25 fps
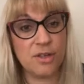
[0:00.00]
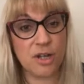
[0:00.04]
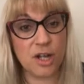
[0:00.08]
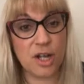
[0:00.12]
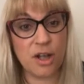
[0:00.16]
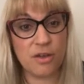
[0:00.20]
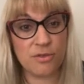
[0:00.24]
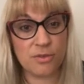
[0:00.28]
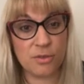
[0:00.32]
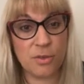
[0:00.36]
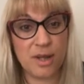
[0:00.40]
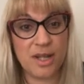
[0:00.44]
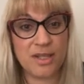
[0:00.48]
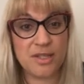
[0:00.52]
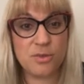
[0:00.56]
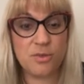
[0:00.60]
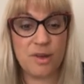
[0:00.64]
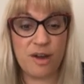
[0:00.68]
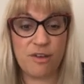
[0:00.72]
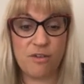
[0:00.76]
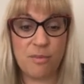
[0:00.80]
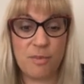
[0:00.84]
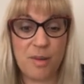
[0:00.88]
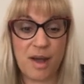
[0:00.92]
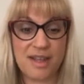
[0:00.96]
loved ones who
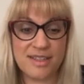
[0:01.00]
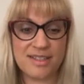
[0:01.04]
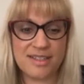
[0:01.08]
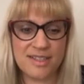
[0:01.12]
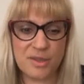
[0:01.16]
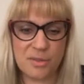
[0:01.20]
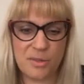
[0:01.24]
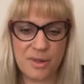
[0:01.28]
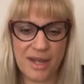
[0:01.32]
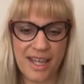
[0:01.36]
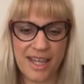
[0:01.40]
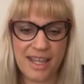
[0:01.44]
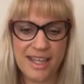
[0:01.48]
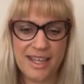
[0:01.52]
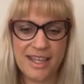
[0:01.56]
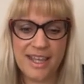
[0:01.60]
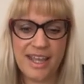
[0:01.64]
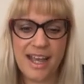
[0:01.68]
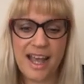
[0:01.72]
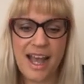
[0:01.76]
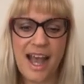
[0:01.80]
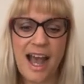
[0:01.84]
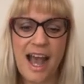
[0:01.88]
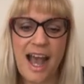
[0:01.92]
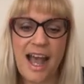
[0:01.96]
have passed away,
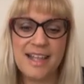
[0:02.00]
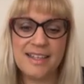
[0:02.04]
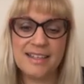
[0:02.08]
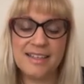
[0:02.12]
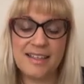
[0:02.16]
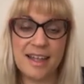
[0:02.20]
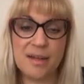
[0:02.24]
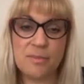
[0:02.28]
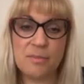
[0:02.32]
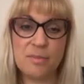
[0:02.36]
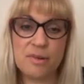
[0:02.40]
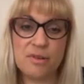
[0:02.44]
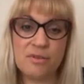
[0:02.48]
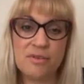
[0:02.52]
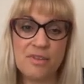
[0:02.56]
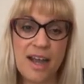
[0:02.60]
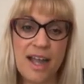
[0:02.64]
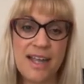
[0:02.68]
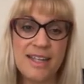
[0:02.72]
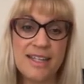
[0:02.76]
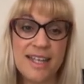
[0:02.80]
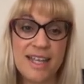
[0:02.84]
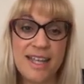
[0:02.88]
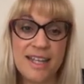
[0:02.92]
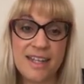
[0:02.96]
and can
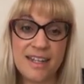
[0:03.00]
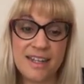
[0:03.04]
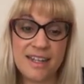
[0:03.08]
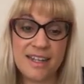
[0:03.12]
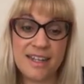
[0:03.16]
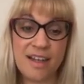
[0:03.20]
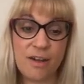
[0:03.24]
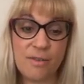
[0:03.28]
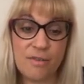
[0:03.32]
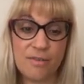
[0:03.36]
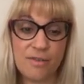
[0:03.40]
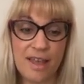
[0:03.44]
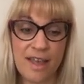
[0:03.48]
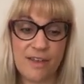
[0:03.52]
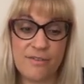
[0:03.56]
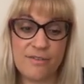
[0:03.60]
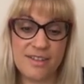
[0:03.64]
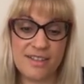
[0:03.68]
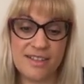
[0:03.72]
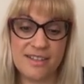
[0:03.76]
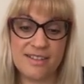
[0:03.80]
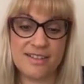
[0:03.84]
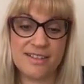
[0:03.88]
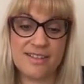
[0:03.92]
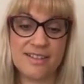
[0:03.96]
provide enough
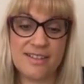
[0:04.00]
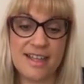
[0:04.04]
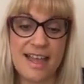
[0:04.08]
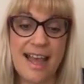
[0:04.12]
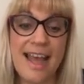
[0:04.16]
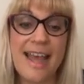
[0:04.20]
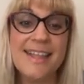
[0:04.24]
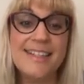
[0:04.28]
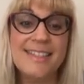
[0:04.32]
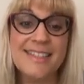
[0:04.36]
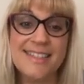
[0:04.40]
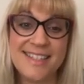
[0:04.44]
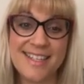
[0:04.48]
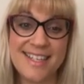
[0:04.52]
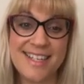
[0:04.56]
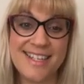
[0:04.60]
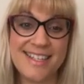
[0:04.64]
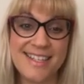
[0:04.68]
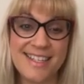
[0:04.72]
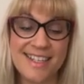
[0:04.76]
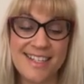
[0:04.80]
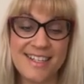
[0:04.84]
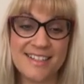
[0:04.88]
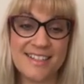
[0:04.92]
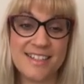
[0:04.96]
evidence and
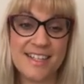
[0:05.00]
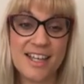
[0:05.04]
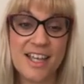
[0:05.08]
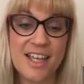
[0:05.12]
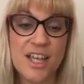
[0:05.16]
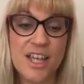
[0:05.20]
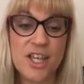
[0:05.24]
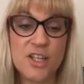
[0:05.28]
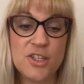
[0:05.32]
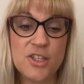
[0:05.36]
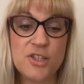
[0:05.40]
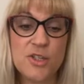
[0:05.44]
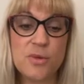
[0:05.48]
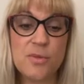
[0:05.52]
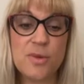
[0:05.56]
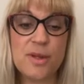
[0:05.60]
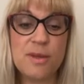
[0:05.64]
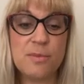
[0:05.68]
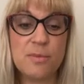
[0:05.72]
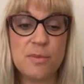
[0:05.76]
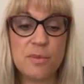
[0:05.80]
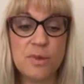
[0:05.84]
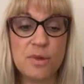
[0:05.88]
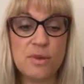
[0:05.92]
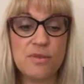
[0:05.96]
details to
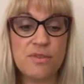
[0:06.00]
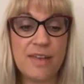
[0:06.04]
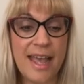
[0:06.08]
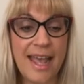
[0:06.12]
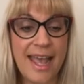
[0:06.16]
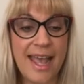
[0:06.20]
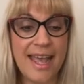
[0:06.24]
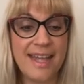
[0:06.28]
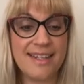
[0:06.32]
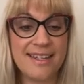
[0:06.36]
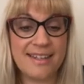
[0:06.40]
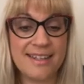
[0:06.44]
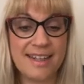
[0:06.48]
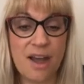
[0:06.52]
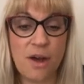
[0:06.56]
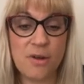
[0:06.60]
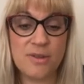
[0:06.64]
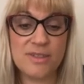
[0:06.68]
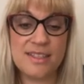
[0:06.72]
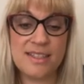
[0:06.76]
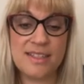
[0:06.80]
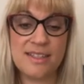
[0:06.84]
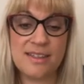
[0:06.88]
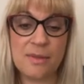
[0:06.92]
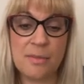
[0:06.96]
remove any
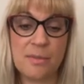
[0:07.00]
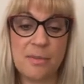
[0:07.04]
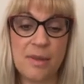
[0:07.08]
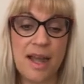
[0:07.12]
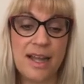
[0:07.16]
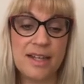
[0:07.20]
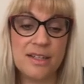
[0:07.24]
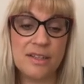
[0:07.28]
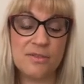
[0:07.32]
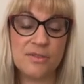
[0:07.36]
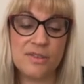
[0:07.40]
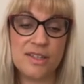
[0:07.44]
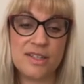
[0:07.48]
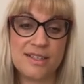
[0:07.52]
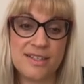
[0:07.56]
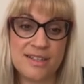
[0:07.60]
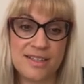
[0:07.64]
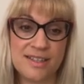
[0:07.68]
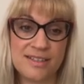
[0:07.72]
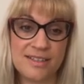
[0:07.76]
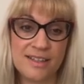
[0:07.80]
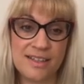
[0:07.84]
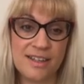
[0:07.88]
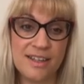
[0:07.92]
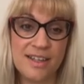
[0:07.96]
doubt in the mind of the
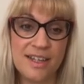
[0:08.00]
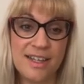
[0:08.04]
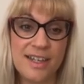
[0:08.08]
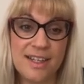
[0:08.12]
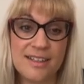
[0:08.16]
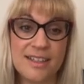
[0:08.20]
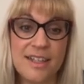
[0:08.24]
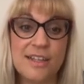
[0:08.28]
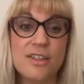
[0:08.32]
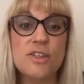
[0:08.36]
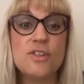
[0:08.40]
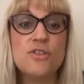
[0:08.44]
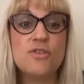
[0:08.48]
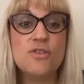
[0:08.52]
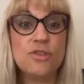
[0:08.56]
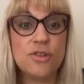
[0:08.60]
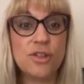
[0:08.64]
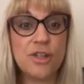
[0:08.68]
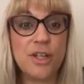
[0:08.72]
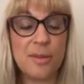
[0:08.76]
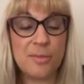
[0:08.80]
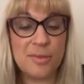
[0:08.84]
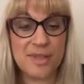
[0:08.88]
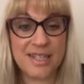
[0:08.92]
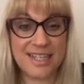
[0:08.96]
sitter that the true
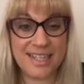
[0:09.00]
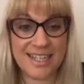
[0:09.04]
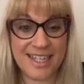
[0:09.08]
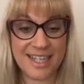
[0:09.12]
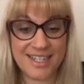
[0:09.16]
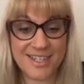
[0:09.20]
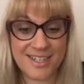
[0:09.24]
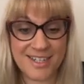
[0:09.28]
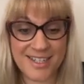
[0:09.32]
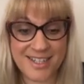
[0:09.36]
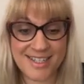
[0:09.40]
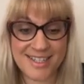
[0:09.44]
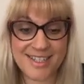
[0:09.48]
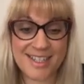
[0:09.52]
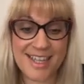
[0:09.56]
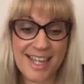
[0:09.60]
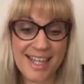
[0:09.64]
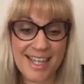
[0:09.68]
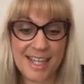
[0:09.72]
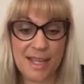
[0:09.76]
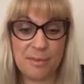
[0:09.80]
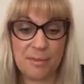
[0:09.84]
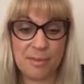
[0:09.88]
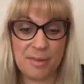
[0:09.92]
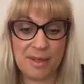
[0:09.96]
communication is
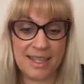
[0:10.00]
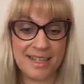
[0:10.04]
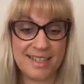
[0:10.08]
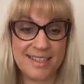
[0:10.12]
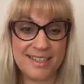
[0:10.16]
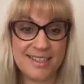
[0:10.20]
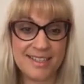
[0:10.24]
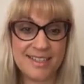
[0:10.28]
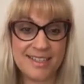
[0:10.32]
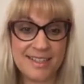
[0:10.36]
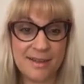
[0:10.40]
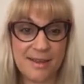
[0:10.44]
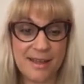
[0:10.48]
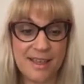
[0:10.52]
taking place.